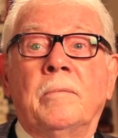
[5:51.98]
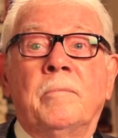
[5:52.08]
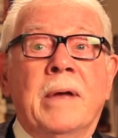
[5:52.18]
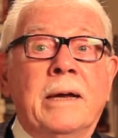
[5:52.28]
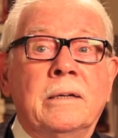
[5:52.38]

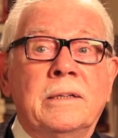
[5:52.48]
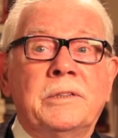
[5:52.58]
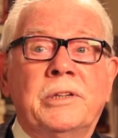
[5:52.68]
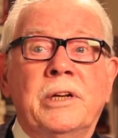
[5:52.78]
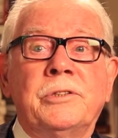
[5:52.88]
make a
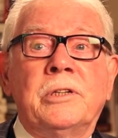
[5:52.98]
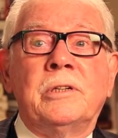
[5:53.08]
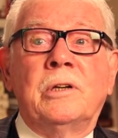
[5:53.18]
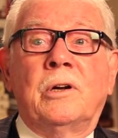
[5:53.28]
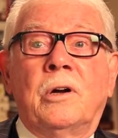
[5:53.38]

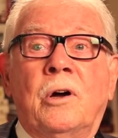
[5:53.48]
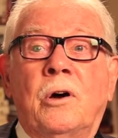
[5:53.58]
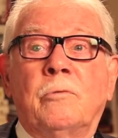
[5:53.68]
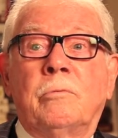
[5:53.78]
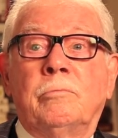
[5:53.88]
decision
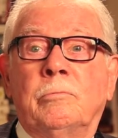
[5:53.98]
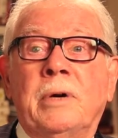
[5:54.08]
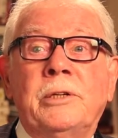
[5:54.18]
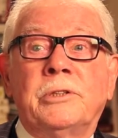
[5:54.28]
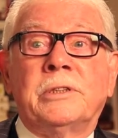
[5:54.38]
or
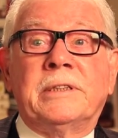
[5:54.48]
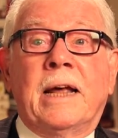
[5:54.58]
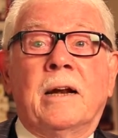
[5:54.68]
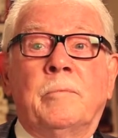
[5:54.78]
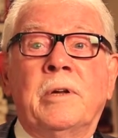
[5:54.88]
reach a
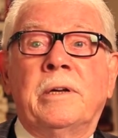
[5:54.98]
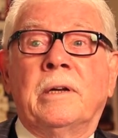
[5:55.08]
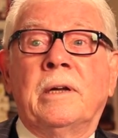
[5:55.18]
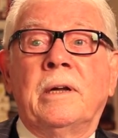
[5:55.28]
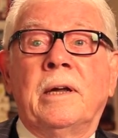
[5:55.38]

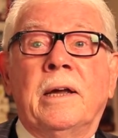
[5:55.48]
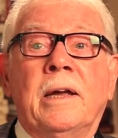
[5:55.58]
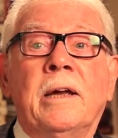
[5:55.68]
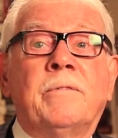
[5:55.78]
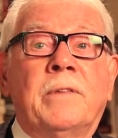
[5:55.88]
settlement
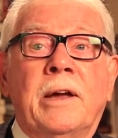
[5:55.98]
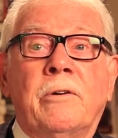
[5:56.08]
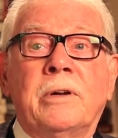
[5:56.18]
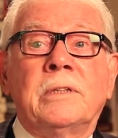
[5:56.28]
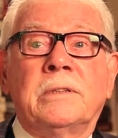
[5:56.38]
if
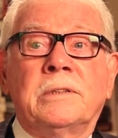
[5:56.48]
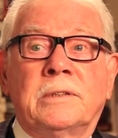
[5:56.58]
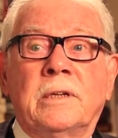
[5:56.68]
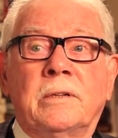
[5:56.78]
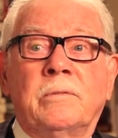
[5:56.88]
there
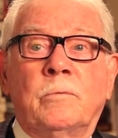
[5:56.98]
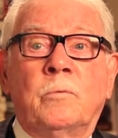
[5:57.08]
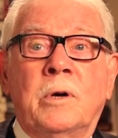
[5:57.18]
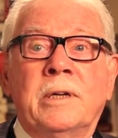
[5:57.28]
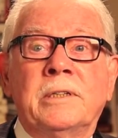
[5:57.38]
is
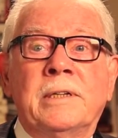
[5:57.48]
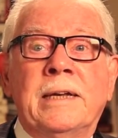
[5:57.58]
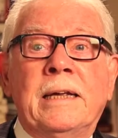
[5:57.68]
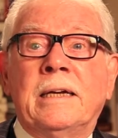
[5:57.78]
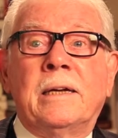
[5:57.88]
one is
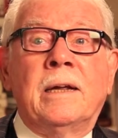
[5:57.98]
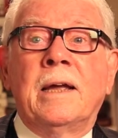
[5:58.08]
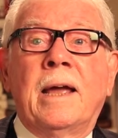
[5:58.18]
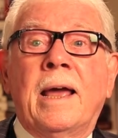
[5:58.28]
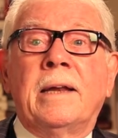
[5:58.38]
needed.
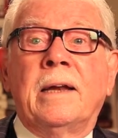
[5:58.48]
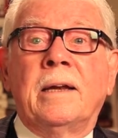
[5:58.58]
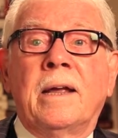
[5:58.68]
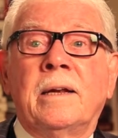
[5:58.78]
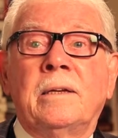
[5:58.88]

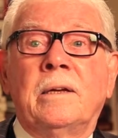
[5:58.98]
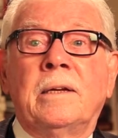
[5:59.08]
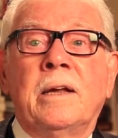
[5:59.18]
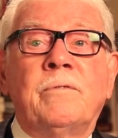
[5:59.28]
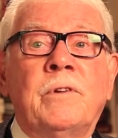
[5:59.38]
And
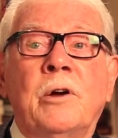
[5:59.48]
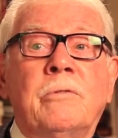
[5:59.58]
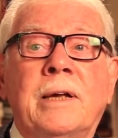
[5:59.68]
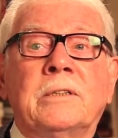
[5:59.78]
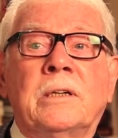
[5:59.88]
if no
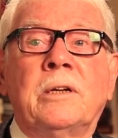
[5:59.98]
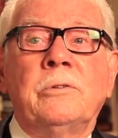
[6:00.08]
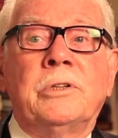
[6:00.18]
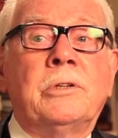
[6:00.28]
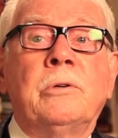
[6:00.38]

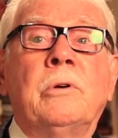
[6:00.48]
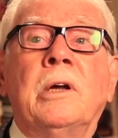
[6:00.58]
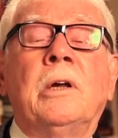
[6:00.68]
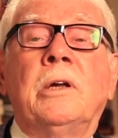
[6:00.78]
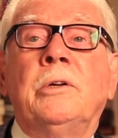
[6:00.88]
resolution,
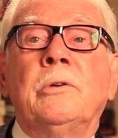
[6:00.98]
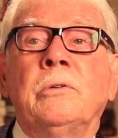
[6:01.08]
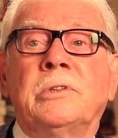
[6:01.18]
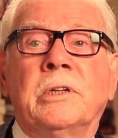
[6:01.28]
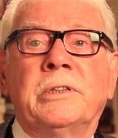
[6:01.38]

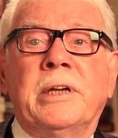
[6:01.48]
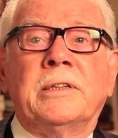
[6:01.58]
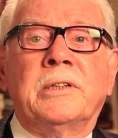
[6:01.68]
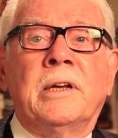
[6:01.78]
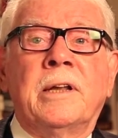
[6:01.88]
you
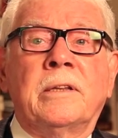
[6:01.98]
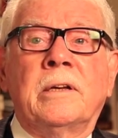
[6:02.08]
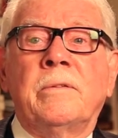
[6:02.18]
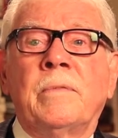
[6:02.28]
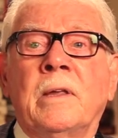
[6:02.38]
suggest another